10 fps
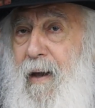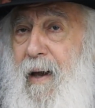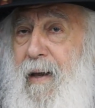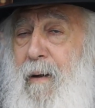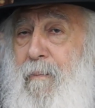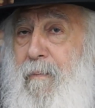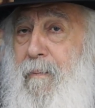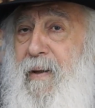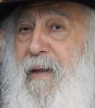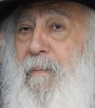I am
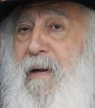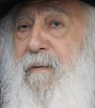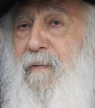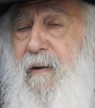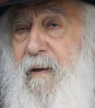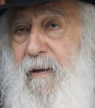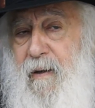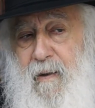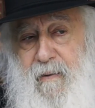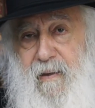Madame Levy,
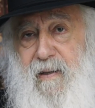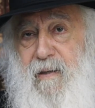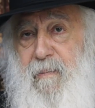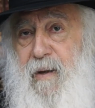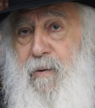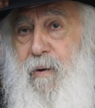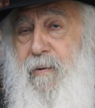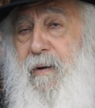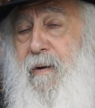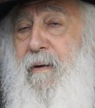this is my
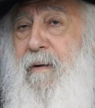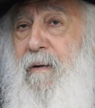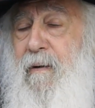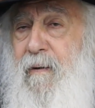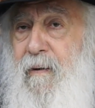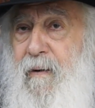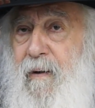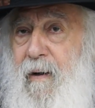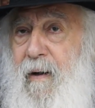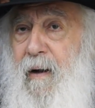daughter.
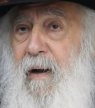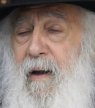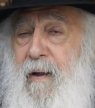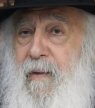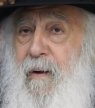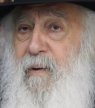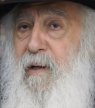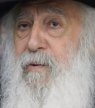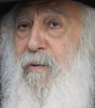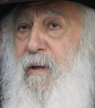And I would
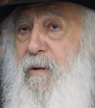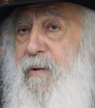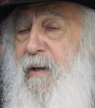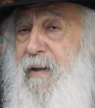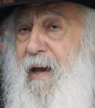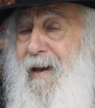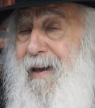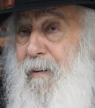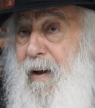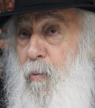like to tell you that
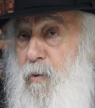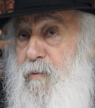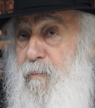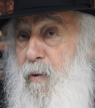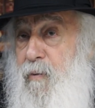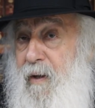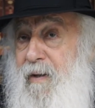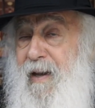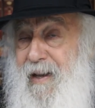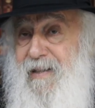I, I was born
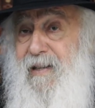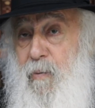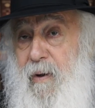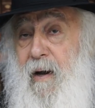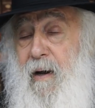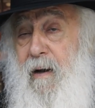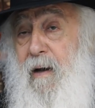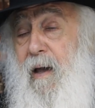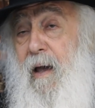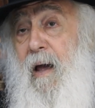in Essaouira.
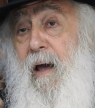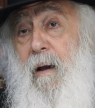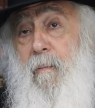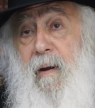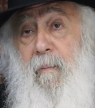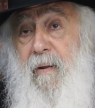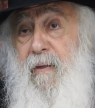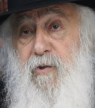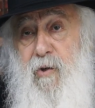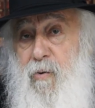My
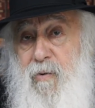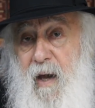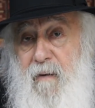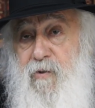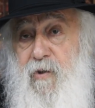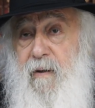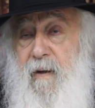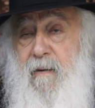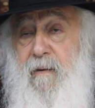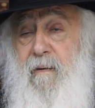mother, she couldn't have
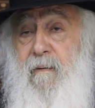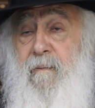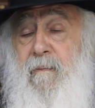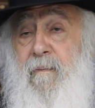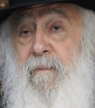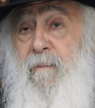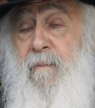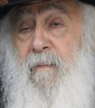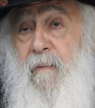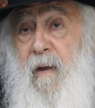children.
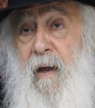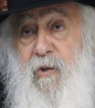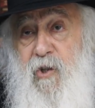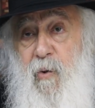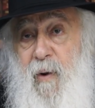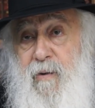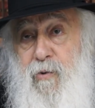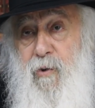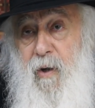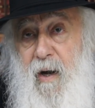And she went
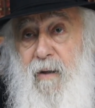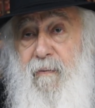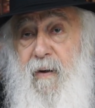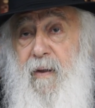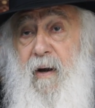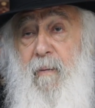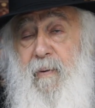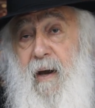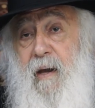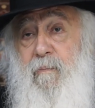to your grandfather,
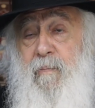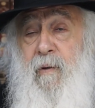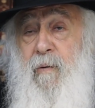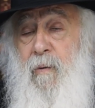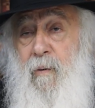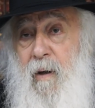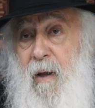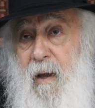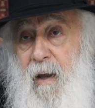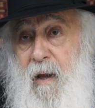Rabbi Chaim Pinto,
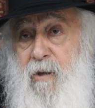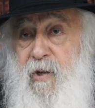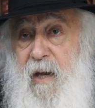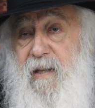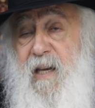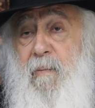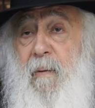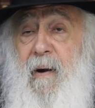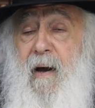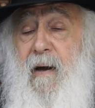and she asked him
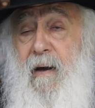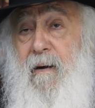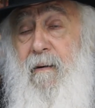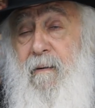a bracha